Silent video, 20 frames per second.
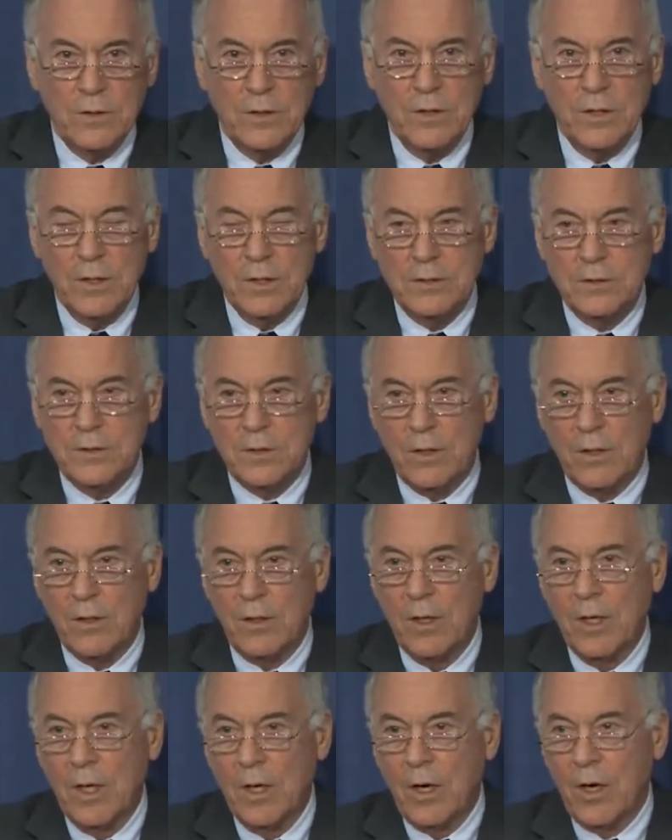goods are,
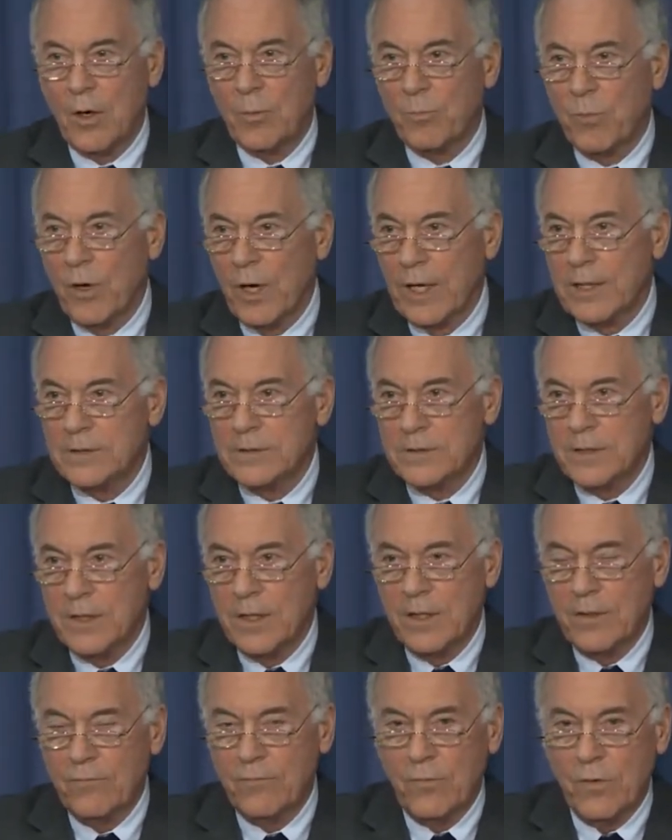are priced and
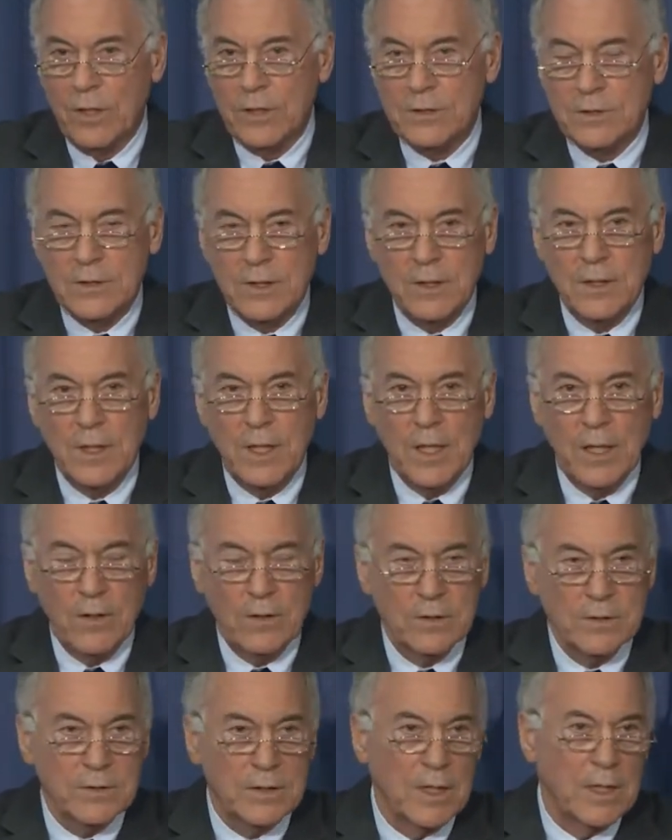invoiced in
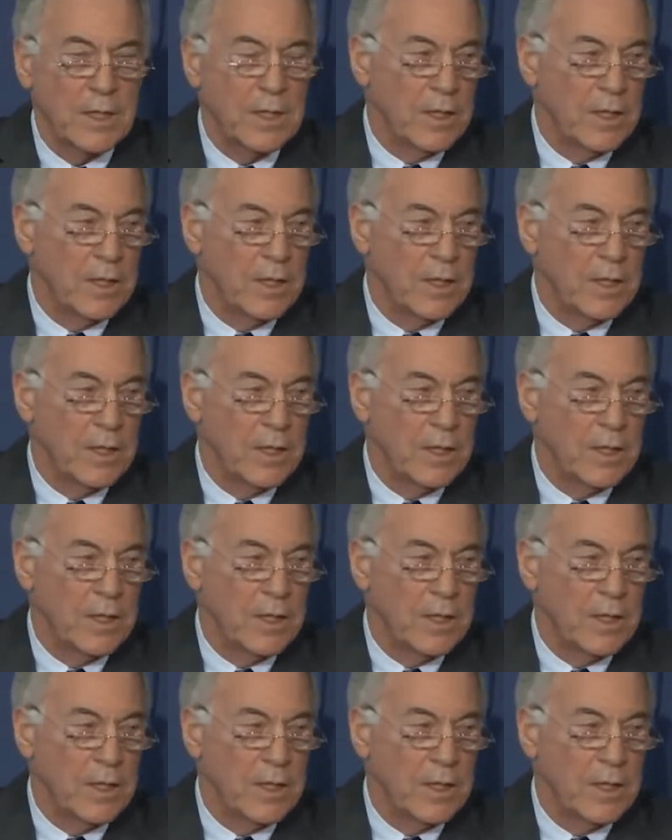dollars.